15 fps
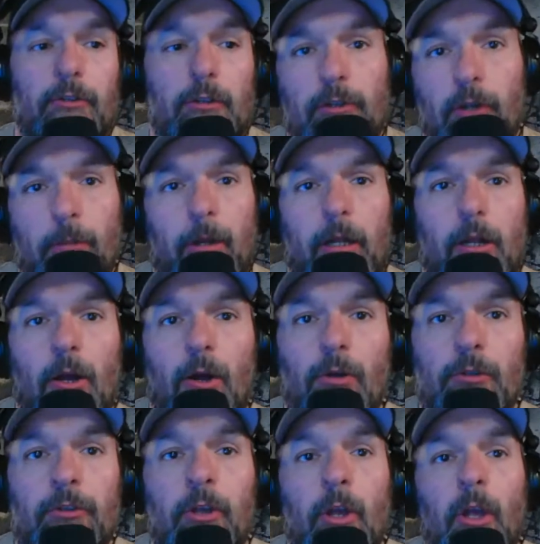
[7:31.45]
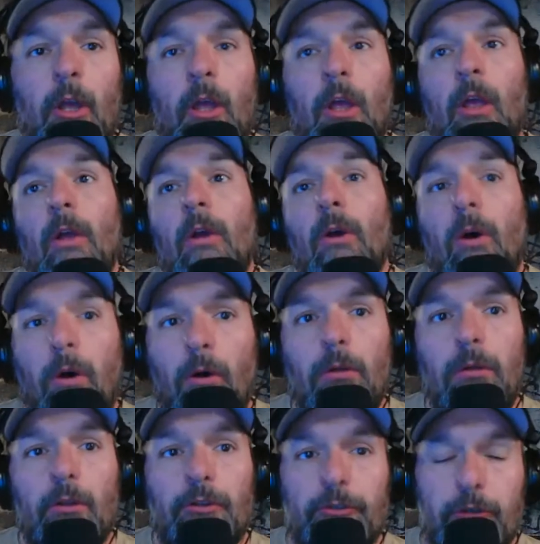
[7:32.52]
And somebody goes,
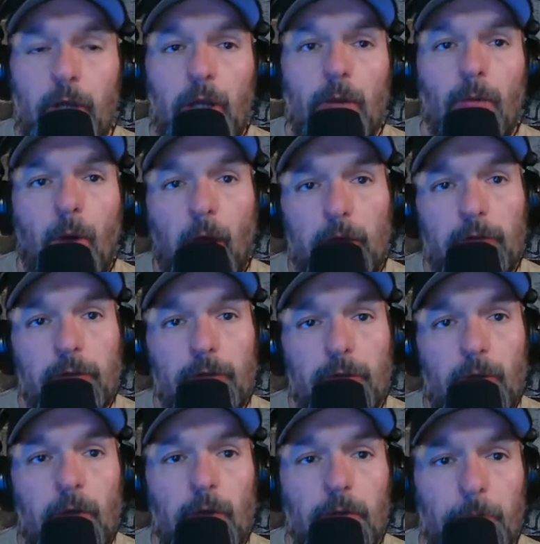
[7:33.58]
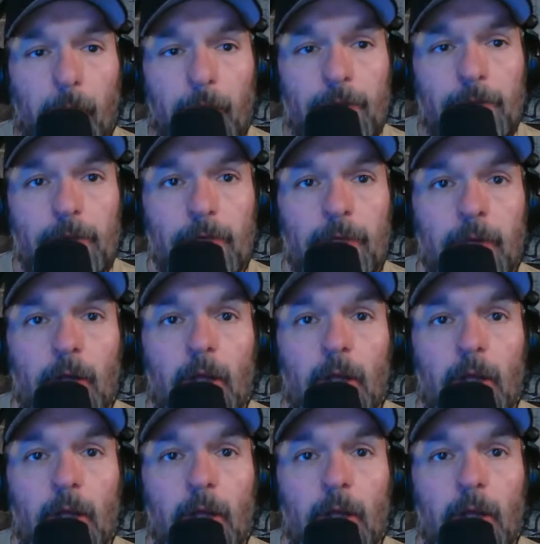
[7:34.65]
holy shit, why is it so expensive?